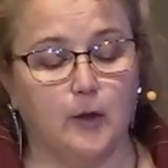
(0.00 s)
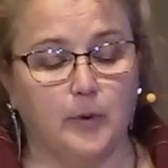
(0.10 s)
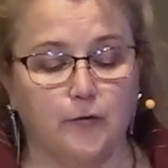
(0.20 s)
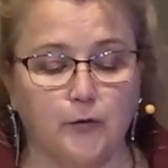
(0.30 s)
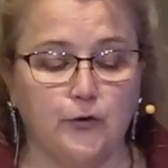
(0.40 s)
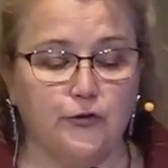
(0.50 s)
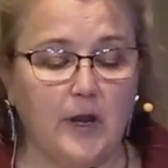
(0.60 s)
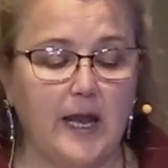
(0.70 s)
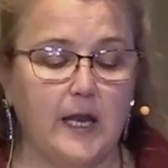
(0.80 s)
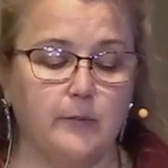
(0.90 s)
But for
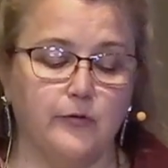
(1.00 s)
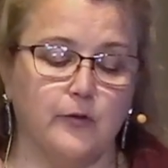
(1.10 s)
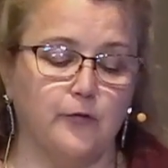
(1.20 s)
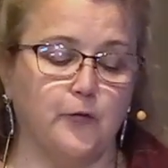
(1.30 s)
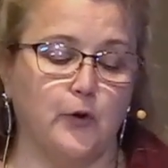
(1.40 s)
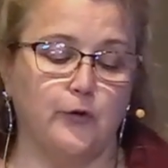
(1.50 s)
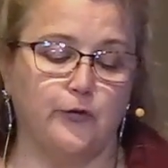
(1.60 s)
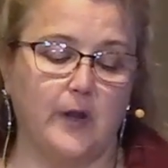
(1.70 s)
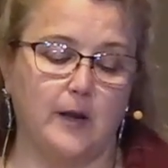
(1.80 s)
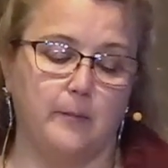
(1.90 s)
James, the
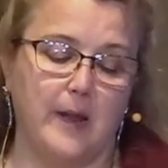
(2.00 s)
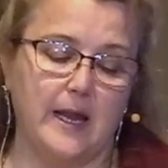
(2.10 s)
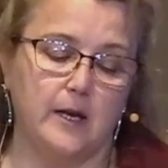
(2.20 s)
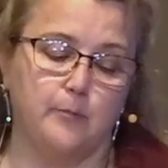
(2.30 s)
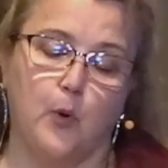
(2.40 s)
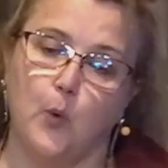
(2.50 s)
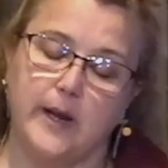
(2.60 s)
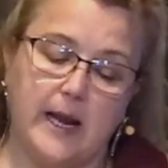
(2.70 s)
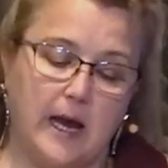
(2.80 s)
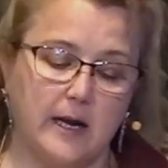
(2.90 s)
first and main
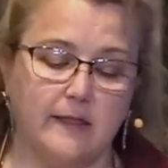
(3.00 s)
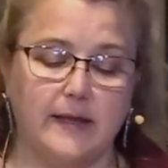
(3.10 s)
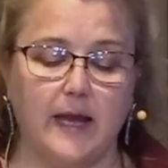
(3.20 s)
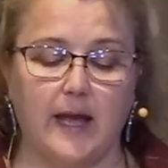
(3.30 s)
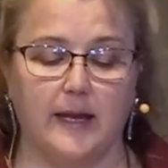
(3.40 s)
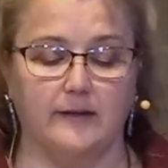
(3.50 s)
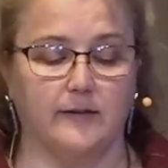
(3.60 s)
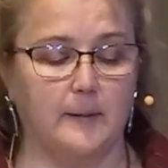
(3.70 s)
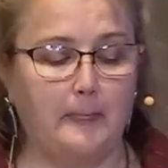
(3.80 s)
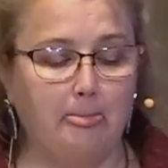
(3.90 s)
point out of the
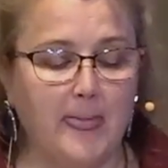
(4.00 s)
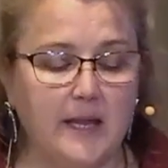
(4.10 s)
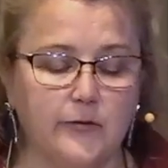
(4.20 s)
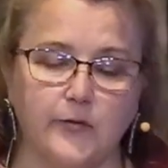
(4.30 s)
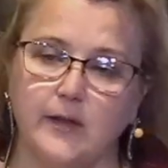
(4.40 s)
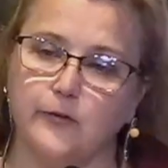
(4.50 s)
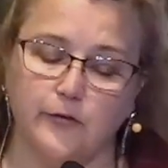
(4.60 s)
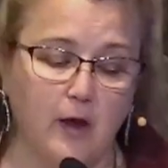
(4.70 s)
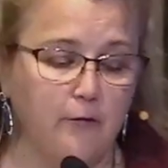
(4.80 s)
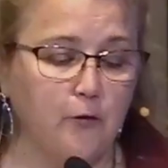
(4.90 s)
gate is that
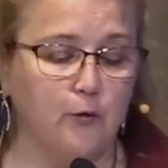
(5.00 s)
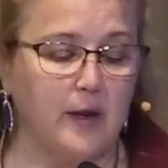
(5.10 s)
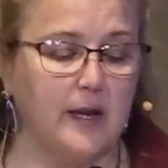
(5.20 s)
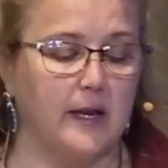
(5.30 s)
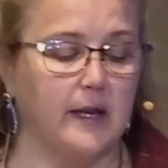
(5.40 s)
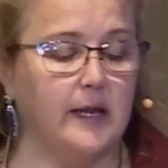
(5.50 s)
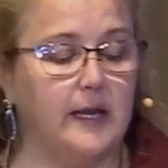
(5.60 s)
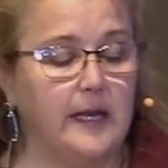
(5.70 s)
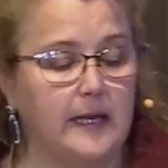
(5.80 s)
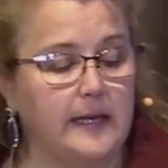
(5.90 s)
suffering
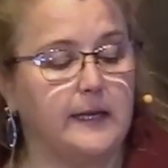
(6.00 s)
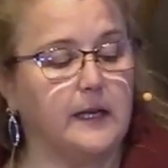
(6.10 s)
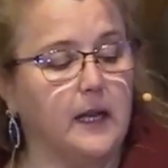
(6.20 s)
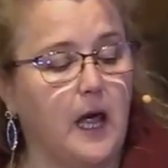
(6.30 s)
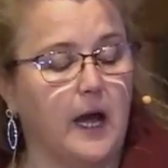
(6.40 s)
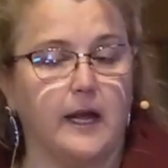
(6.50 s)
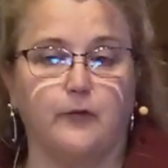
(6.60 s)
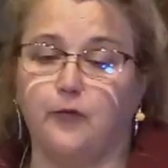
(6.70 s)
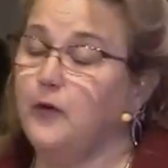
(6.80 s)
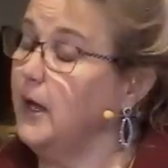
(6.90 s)
in
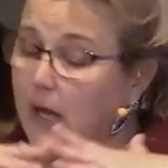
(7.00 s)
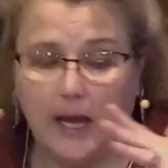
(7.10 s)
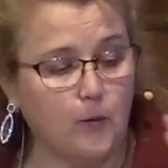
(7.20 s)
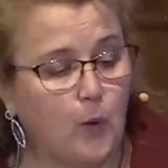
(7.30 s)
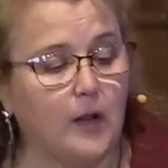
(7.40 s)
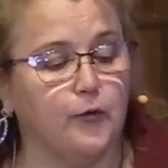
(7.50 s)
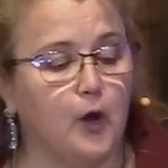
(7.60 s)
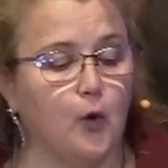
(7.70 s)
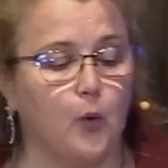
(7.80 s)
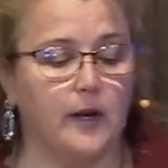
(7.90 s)
life, and while
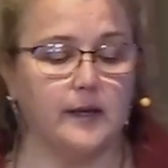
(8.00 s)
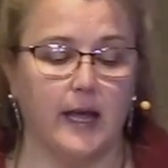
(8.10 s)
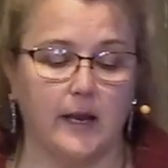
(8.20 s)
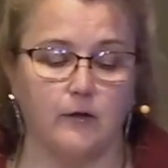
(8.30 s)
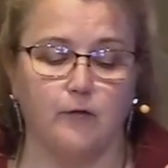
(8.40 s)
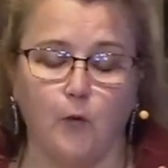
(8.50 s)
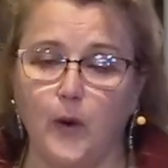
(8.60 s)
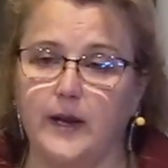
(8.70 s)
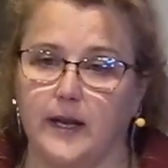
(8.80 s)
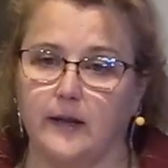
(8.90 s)
no one can
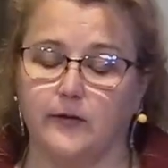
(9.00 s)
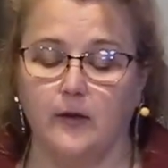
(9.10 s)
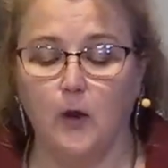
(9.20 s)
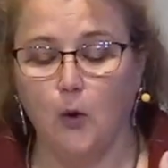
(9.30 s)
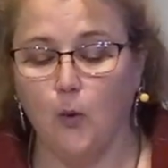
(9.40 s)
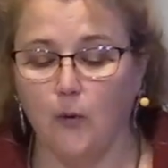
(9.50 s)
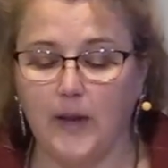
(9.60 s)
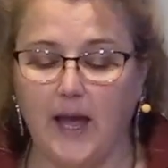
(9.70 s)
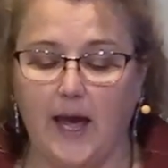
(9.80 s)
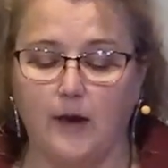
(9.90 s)
avoid it, what
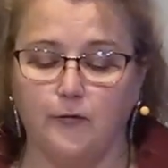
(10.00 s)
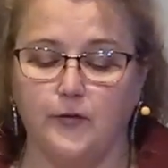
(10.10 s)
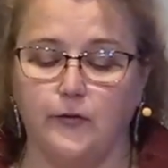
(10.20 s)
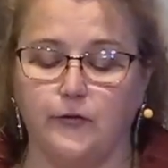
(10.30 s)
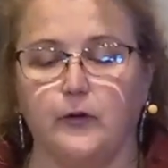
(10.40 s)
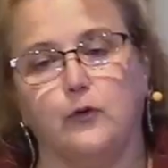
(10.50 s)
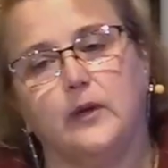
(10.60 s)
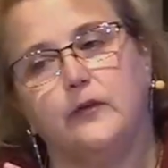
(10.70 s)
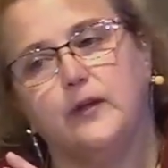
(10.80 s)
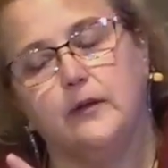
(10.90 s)
we have to do
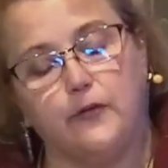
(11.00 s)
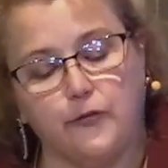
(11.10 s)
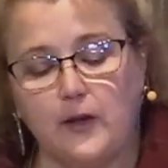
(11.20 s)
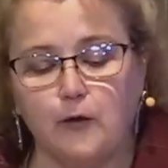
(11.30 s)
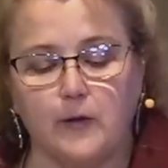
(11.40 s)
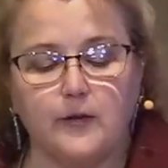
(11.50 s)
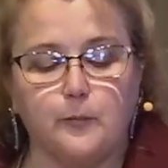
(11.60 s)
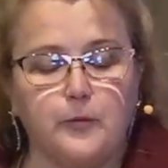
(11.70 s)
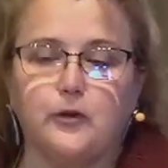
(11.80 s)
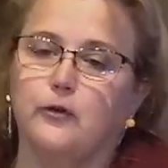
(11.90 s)
is consider
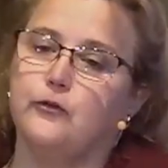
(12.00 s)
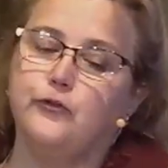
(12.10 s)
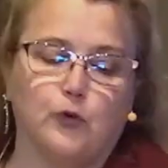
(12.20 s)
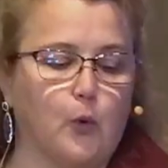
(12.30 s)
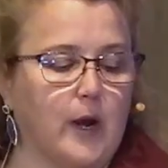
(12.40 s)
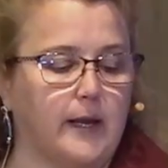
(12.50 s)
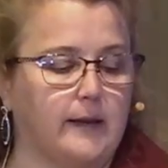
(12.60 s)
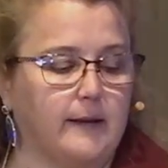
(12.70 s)
it pure joy.